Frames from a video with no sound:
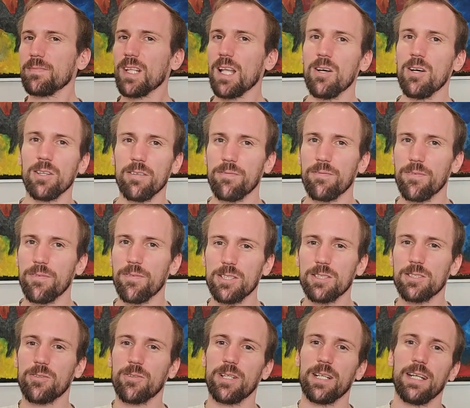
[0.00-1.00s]
On the first
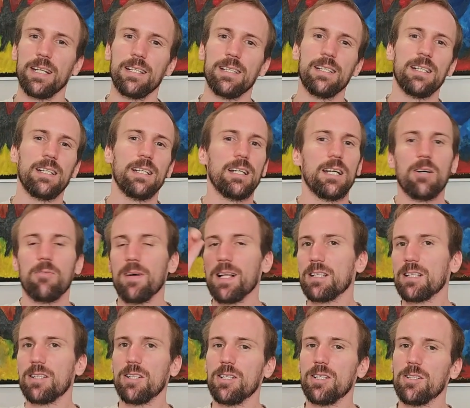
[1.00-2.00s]
screen,
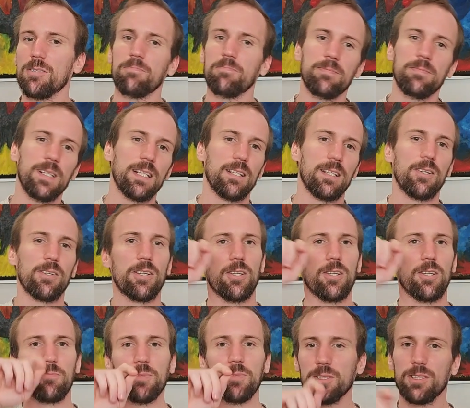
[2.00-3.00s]
welcome, log
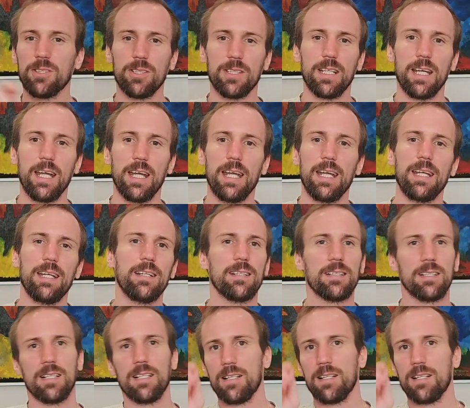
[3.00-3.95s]
your mood today,